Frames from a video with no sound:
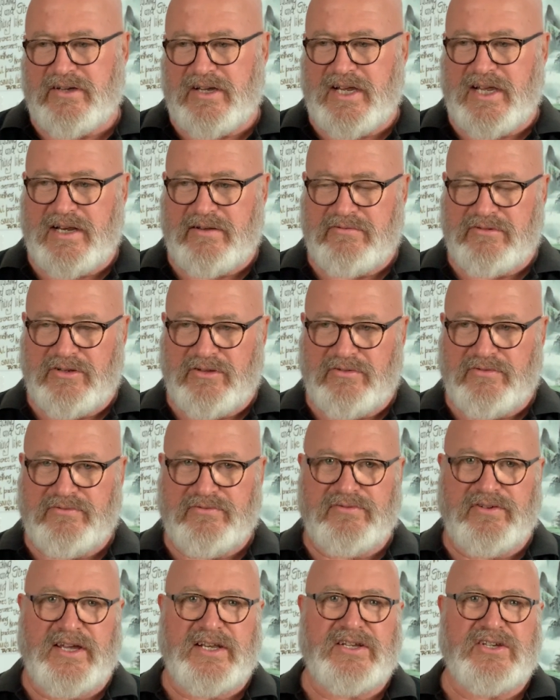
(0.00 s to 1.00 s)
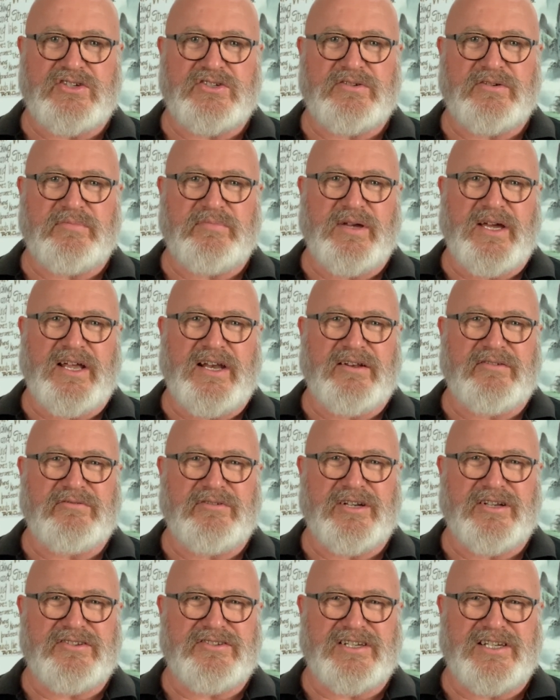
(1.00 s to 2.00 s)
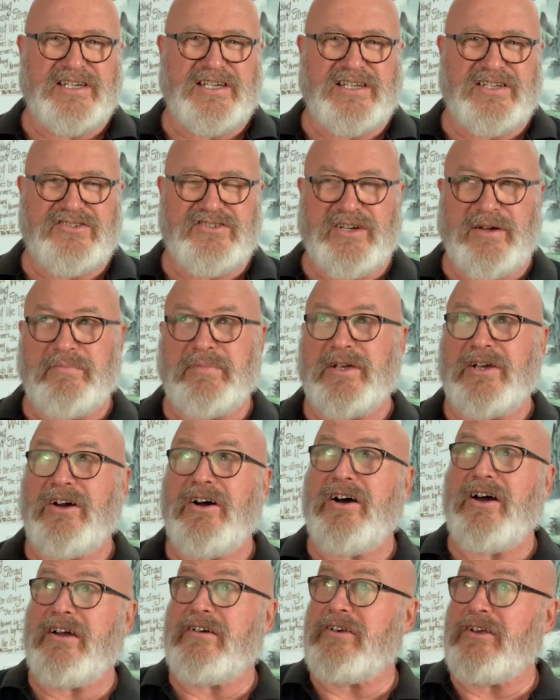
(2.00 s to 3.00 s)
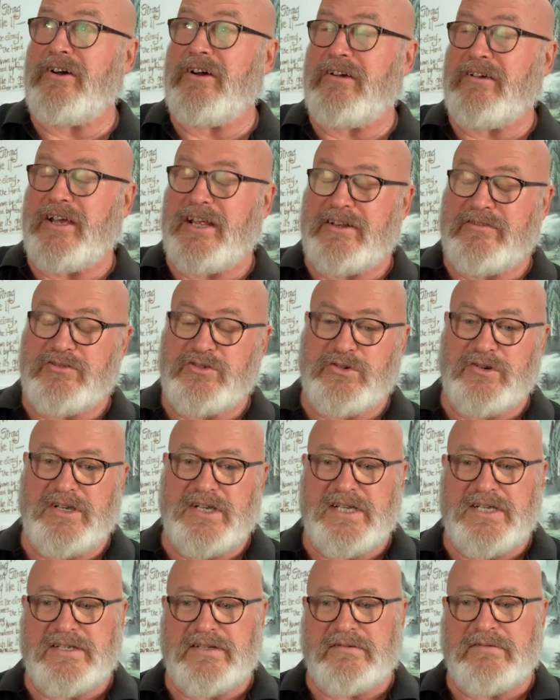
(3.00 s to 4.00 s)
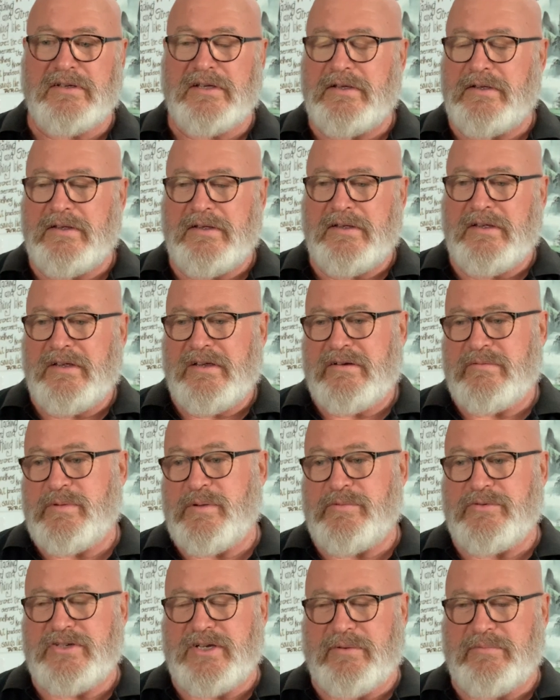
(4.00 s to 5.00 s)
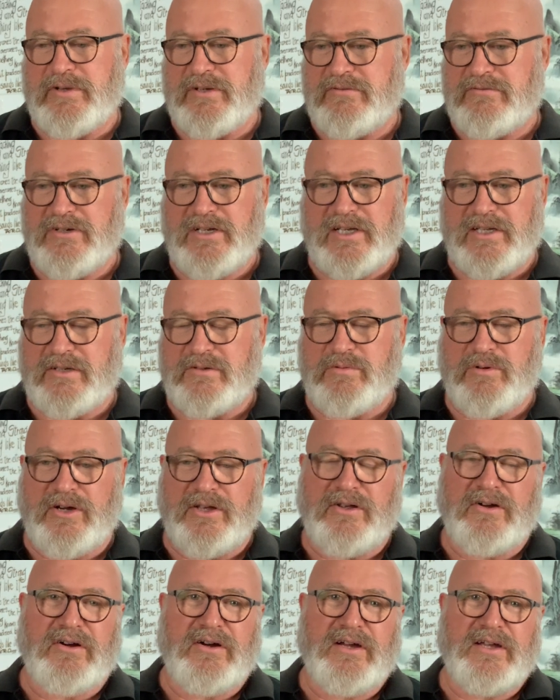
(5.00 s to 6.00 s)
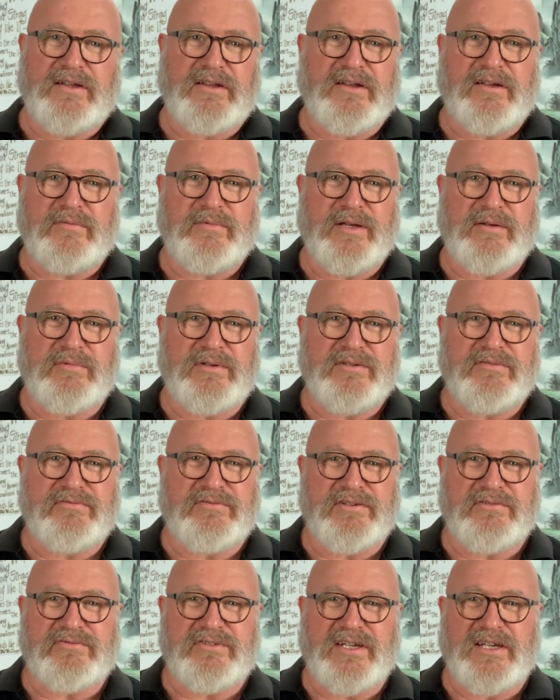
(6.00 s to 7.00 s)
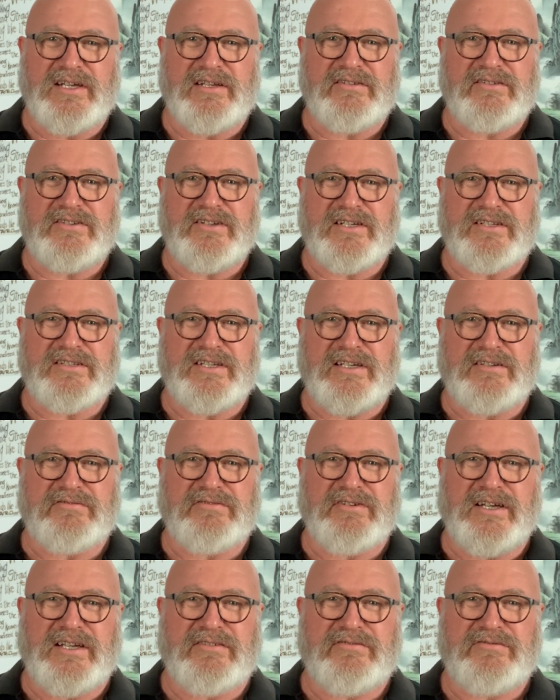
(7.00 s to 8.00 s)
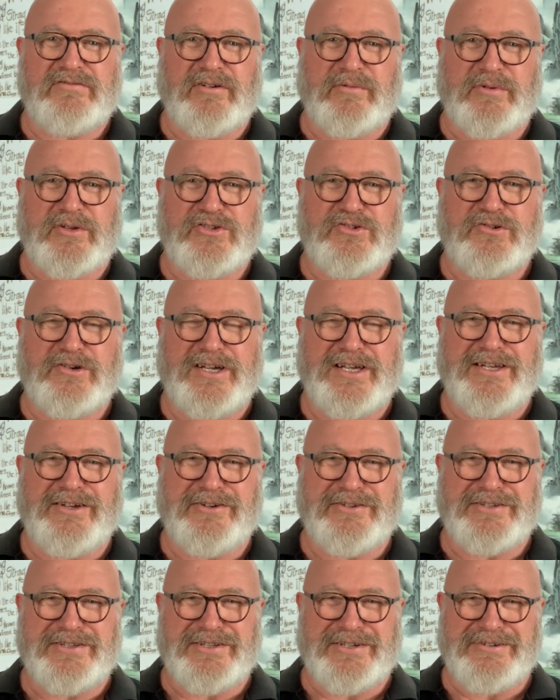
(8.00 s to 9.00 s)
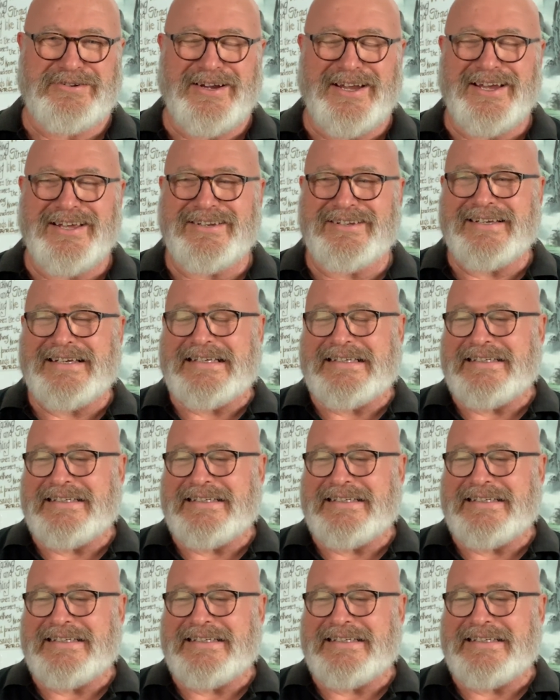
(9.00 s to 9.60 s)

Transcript: I had a real fetish about it when I was a kid, jumping higher and higher out of trees, and I remember jumping really quite high, you know, maybe 15, 16 feet from a tree onto the ground.